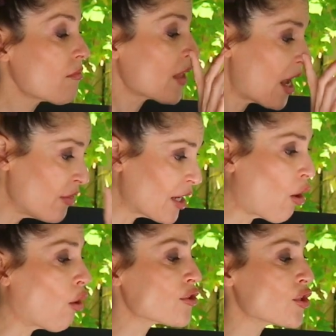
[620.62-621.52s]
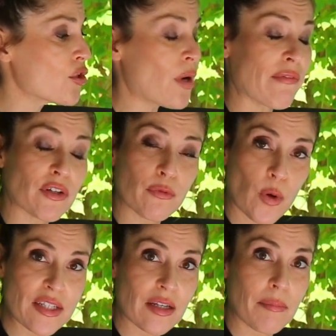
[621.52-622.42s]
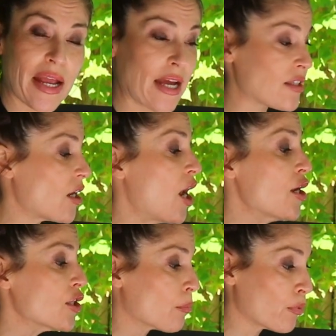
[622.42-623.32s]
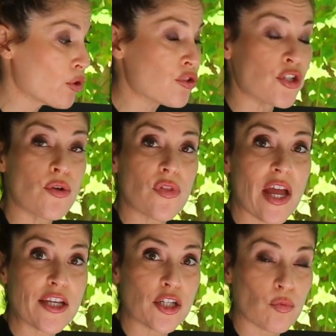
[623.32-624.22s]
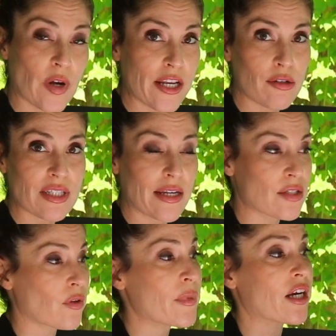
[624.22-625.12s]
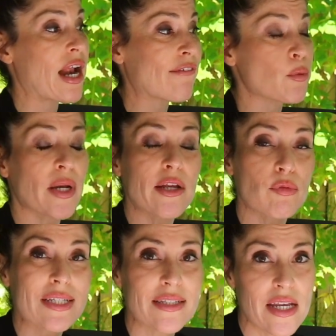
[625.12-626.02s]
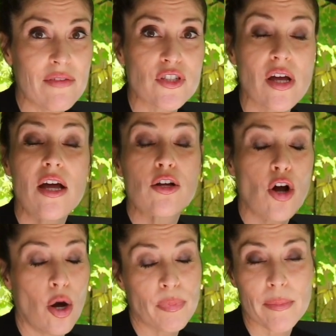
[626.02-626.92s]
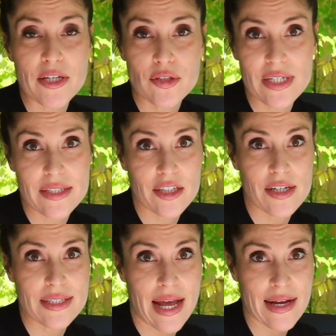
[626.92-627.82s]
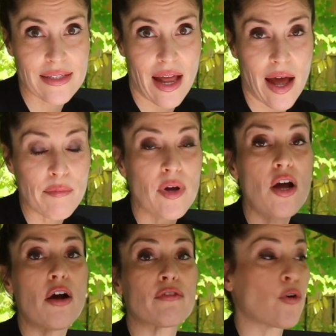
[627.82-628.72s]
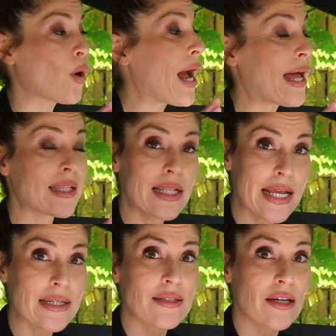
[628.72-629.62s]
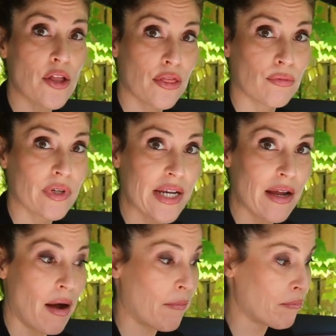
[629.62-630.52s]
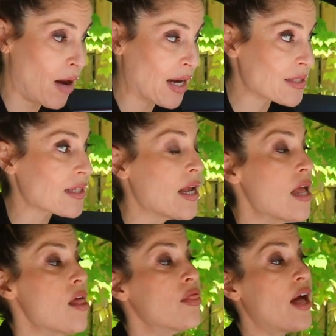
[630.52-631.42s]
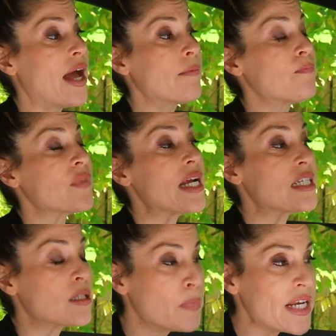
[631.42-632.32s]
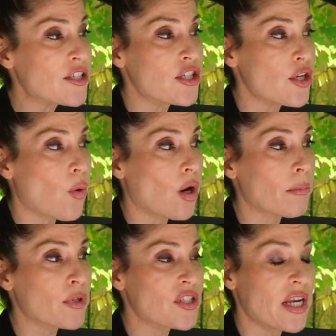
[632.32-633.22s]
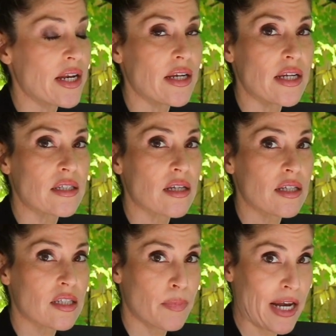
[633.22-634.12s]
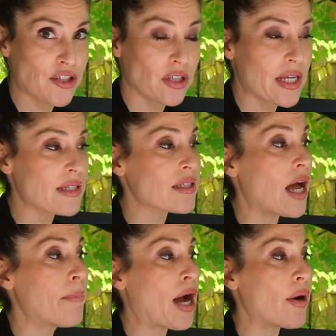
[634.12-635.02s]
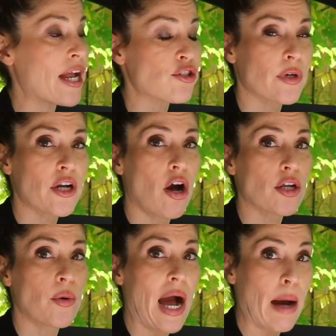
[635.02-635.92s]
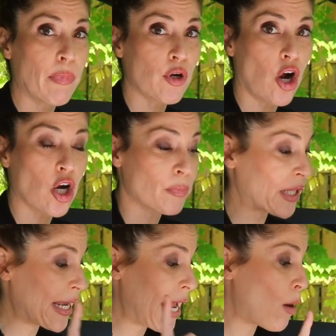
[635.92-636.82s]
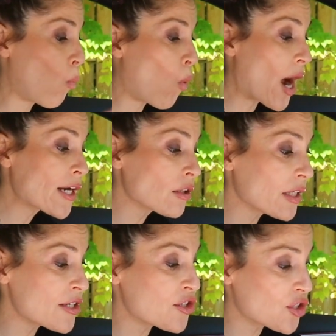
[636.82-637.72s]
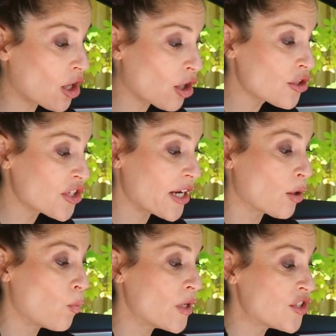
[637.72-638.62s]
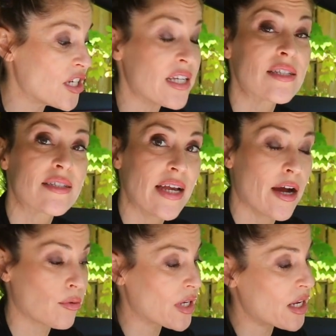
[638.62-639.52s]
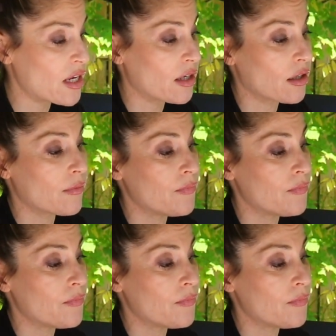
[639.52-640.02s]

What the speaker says: And then also you have your voice commands, your Bluetooth, and your radio settings from here. Everybody receives complimentary Sirius XM for at least 3 months. Then speak to your Mercedes specialist about Android Auto, Apple CarPlay, and wireless charging, which is down here.